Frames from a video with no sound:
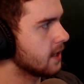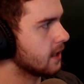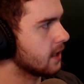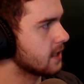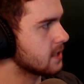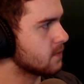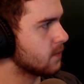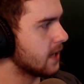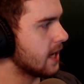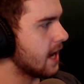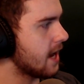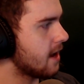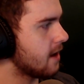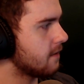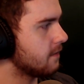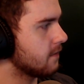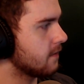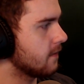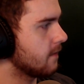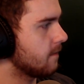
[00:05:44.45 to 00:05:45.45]
Because we
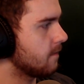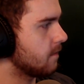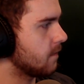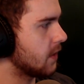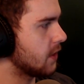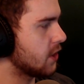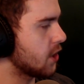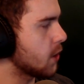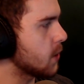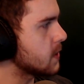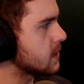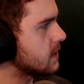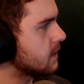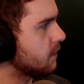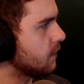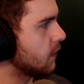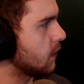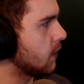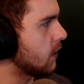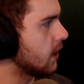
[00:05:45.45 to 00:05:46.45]
have those
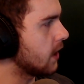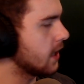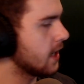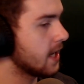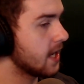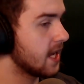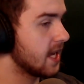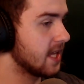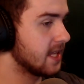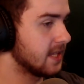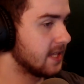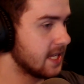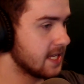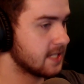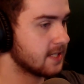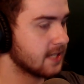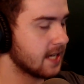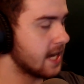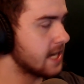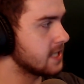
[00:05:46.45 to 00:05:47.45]
4,
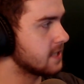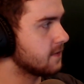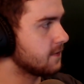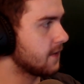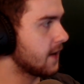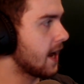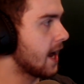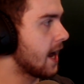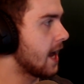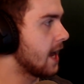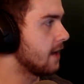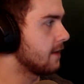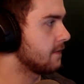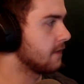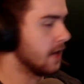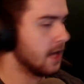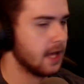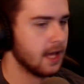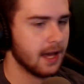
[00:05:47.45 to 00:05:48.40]
this guy's 5,